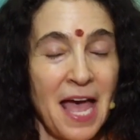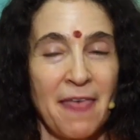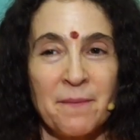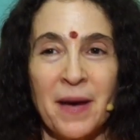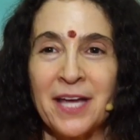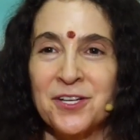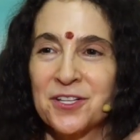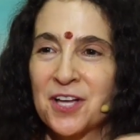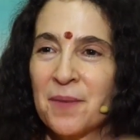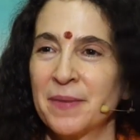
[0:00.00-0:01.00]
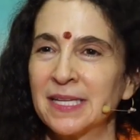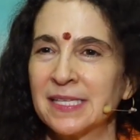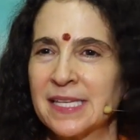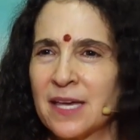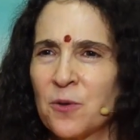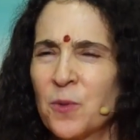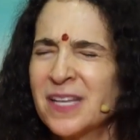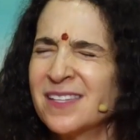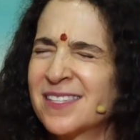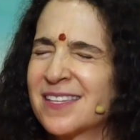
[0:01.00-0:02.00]
And the mind will come in and say, what
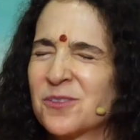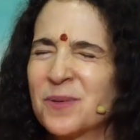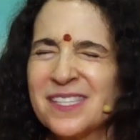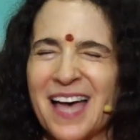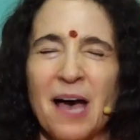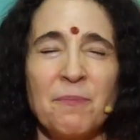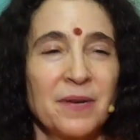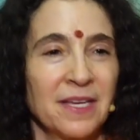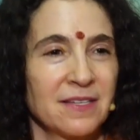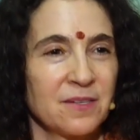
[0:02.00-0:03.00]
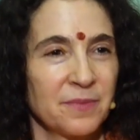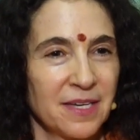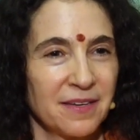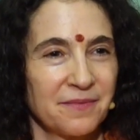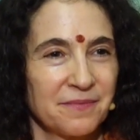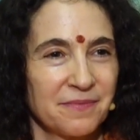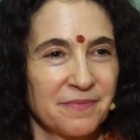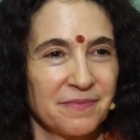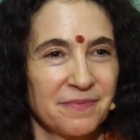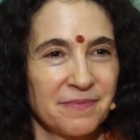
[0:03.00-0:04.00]
is this? What's happening to me?
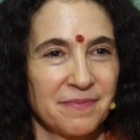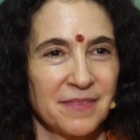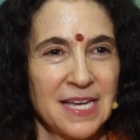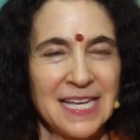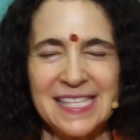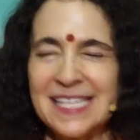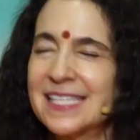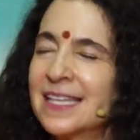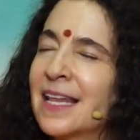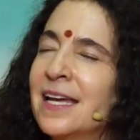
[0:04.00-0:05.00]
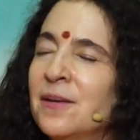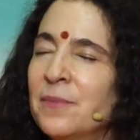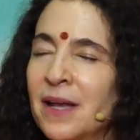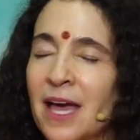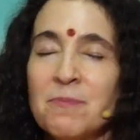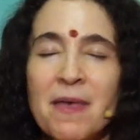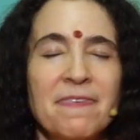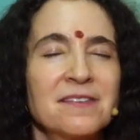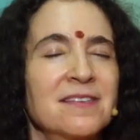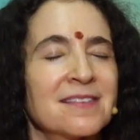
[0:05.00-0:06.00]
Is this enlightenment? I bet
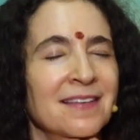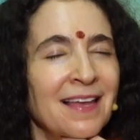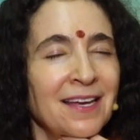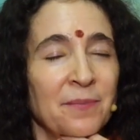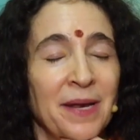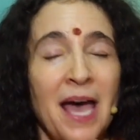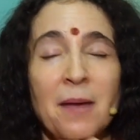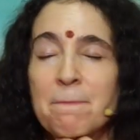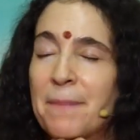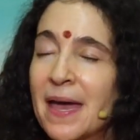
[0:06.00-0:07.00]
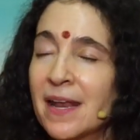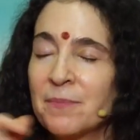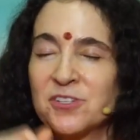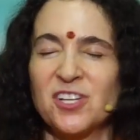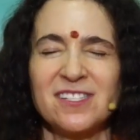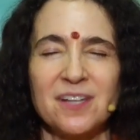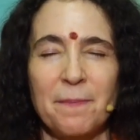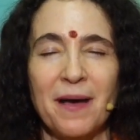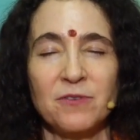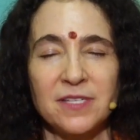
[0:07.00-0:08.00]
this is enlightenment. I bet I'm just
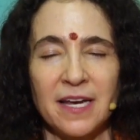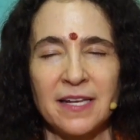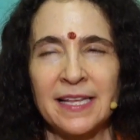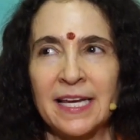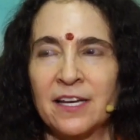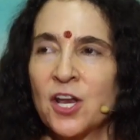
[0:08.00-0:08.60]
about to get enlightened.